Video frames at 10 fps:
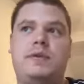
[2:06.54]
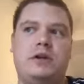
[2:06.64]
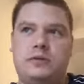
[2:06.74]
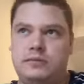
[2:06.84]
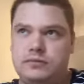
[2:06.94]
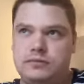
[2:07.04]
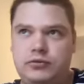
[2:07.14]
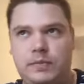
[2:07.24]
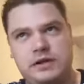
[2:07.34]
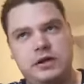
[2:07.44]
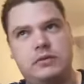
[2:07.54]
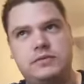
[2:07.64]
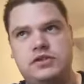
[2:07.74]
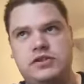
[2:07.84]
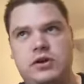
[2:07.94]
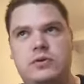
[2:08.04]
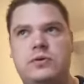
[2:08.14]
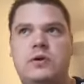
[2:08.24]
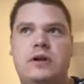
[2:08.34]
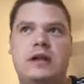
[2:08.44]
not. So
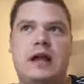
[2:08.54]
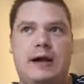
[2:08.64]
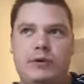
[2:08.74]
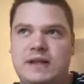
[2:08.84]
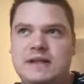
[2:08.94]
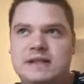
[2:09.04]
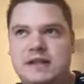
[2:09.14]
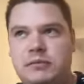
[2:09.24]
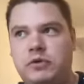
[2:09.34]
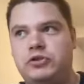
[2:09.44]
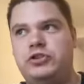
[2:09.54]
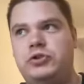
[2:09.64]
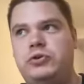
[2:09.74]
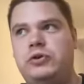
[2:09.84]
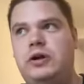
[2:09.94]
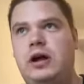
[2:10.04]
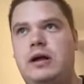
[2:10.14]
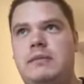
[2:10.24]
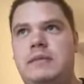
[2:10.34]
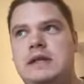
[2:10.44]
how he wins, I'm not sure.
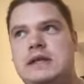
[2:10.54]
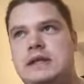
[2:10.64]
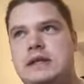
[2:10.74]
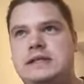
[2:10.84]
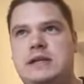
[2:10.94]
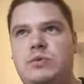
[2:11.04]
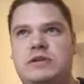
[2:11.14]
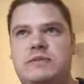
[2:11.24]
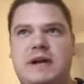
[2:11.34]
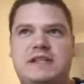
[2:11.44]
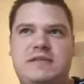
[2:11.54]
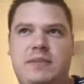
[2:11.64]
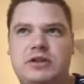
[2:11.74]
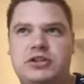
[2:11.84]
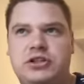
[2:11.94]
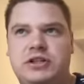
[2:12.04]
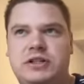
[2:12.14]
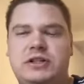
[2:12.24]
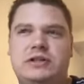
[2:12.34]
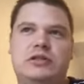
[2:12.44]
Is Leigh Wood a massive puncher?
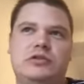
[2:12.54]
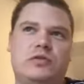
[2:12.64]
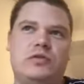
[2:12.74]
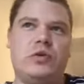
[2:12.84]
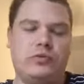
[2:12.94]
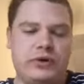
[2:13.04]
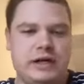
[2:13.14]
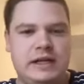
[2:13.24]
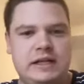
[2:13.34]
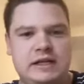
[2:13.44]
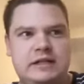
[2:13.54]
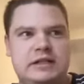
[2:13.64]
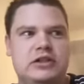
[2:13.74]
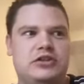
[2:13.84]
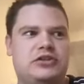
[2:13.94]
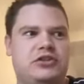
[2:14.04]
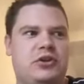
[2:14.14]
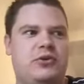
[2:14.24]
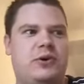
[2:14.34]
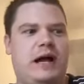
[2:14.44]
Not really.
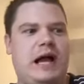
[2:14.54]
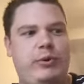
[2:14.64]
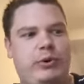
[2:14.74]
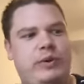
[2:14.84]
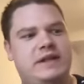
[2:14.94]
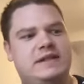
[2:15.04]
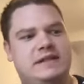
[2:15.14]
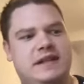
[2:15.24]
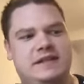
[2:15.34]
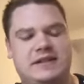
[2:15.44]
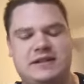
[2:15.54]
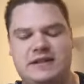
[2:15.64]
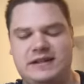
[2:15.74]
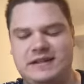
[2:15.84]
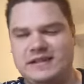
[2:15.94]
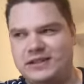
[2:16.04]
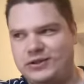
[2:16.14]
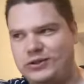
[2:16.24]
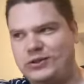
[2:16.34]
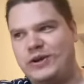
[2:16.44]
So how he wins is a
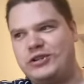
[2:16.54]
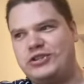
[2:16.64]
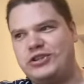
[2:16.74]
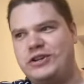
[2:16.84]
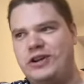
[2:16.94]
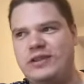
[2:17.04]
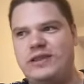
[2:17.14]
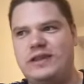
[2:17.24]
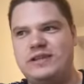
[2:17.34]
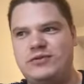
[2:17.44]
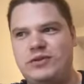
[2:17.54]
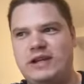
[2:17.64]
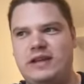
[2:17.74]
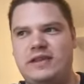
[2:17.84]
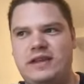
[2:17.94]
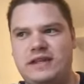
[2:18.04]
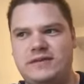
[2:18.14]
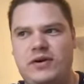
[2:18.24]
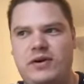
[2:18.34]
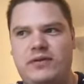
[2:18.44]
good question. I think it's
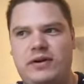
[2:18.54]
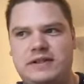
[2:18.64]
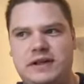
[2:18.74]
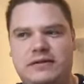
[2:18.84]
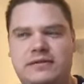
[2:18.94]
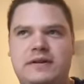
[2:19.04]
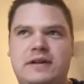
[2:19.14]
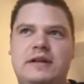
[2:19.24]
very, very tough.